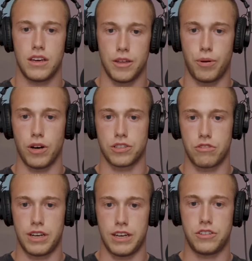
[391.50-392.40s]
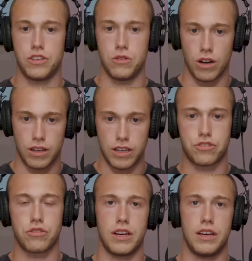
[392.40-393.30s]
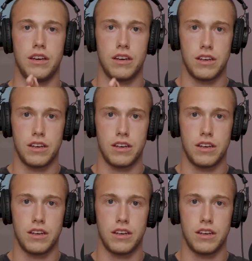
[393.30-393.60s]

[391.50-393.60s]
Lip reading: in the past 3 years, you are literally